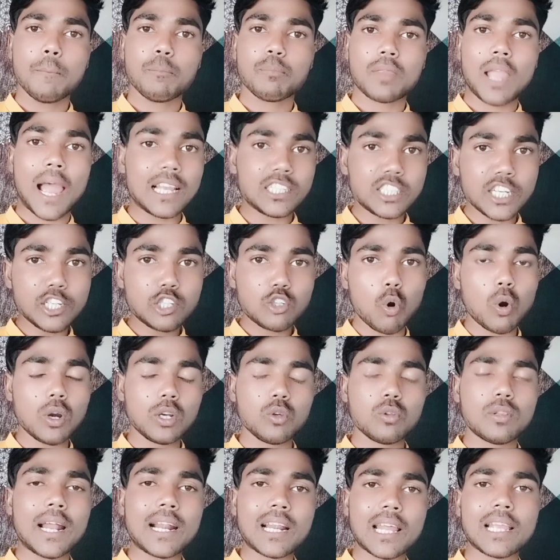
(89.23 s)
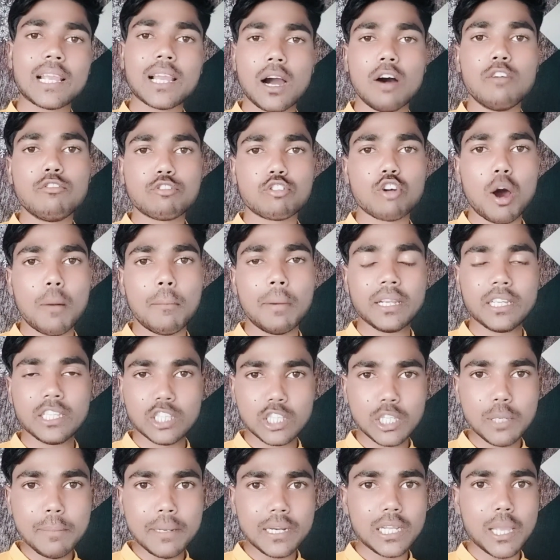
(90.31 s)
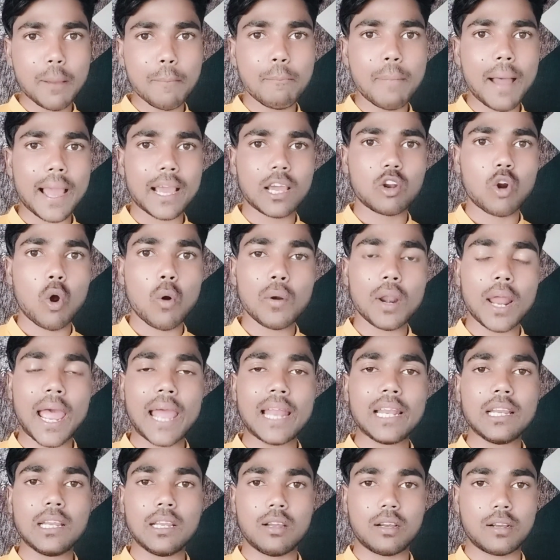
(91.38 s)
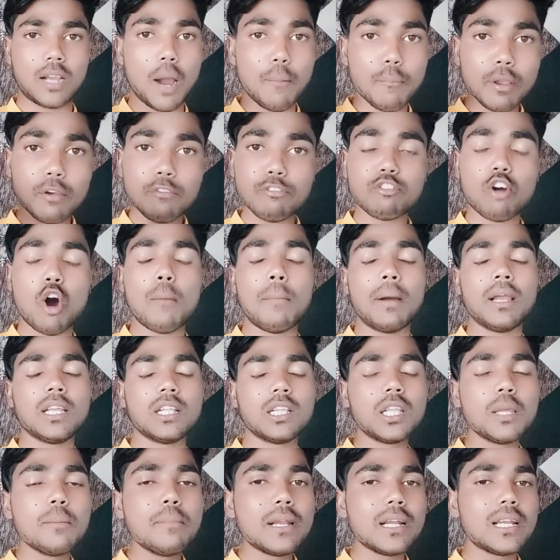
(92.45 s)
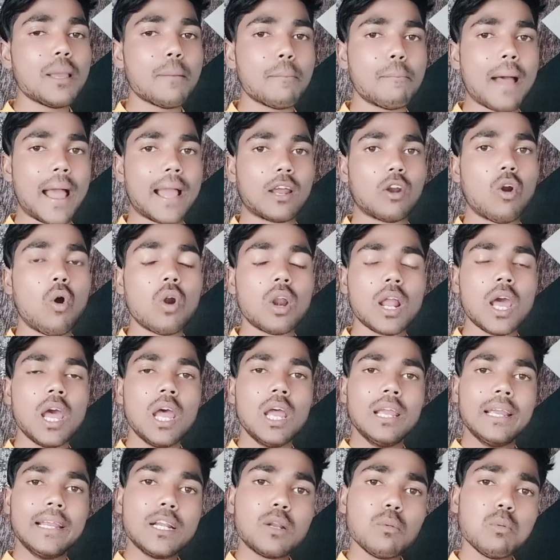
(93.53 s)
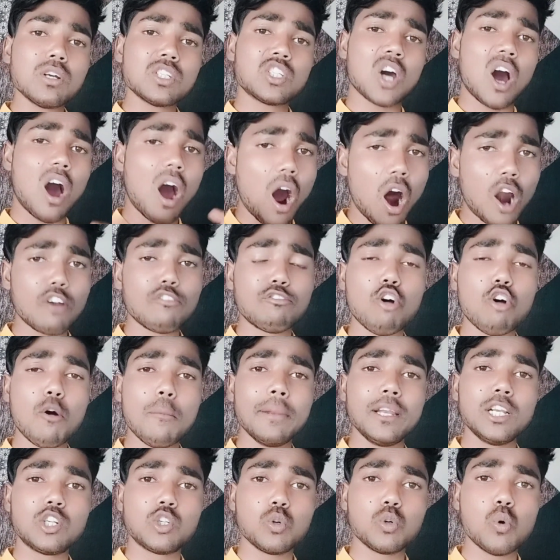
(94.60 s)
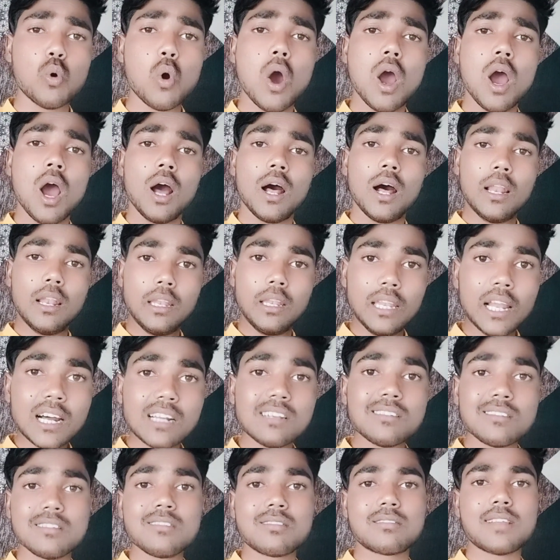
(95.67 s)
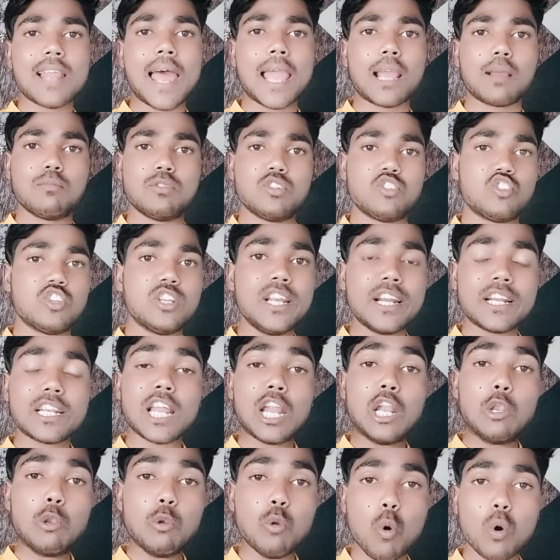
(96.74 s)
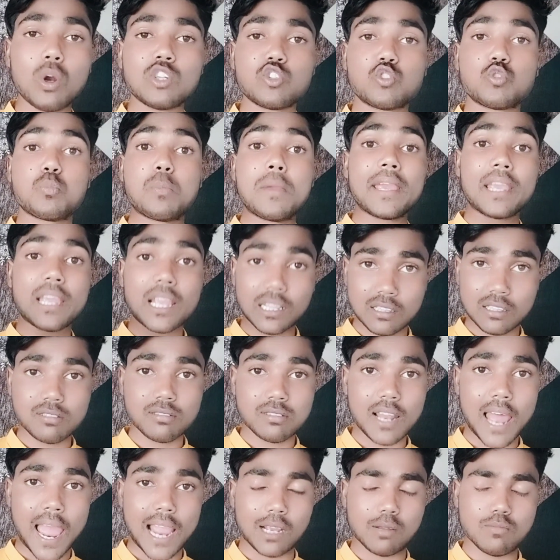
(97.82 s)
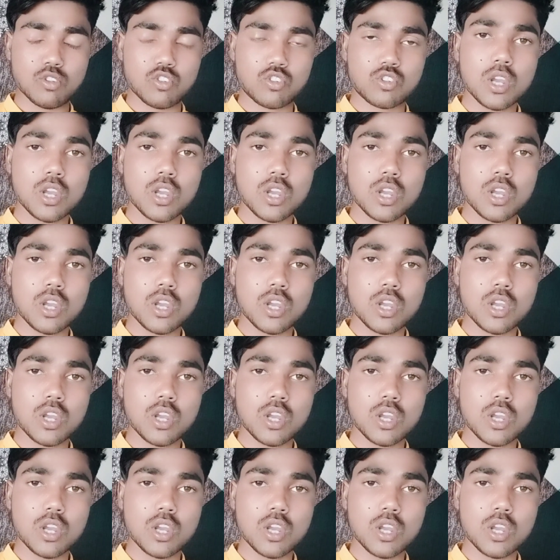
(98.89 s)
as I told you, that I come from a Hindi medium background, and coming from a Hindi medium background, it was hard for me to learn this language, let alone speaking this language.